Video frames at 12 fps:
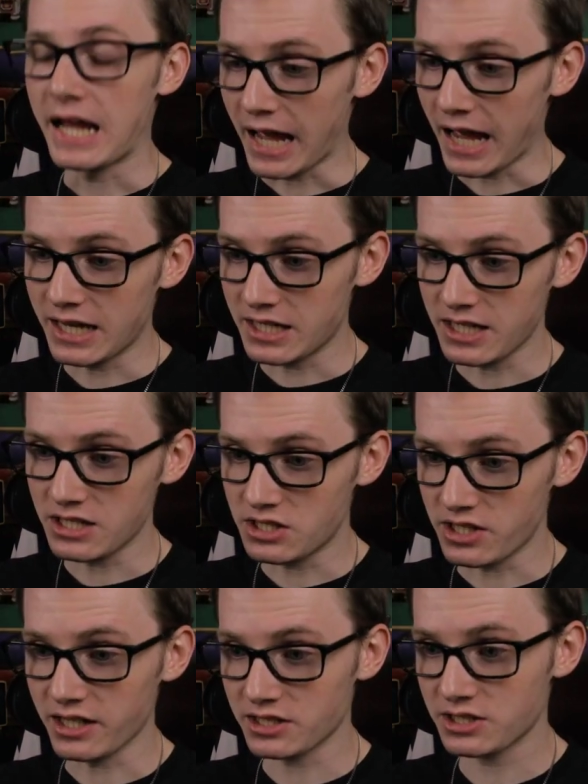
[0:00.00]
And he
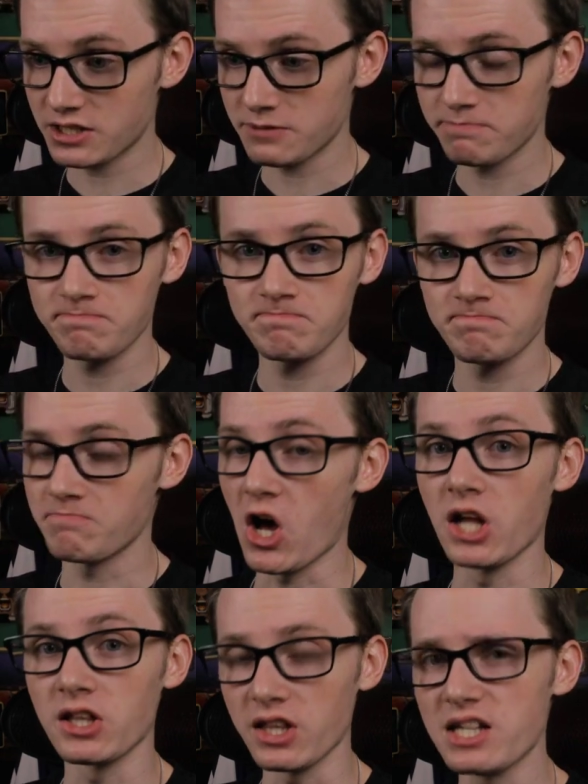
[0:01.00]
just
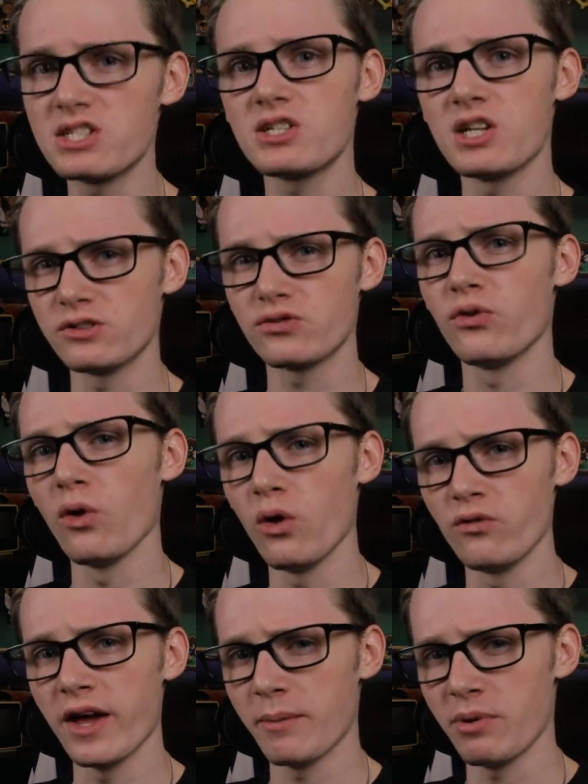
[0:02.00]
unleashed his full
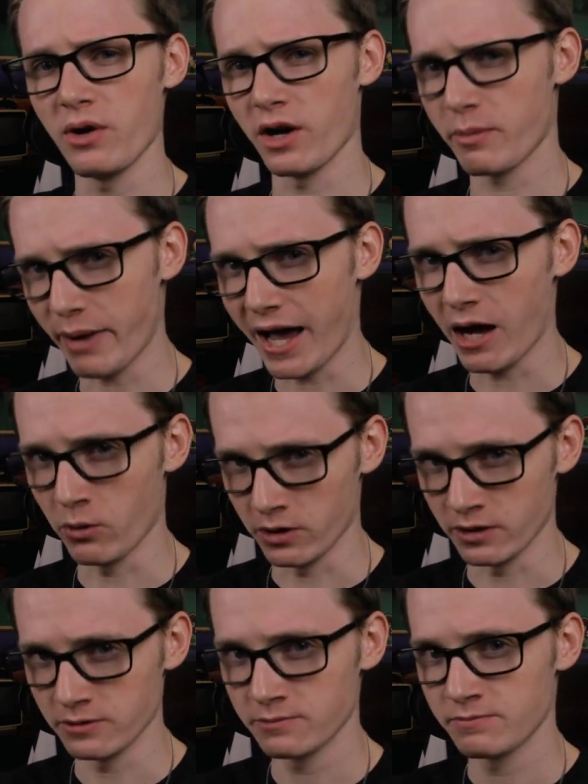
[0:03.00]
vampiric power,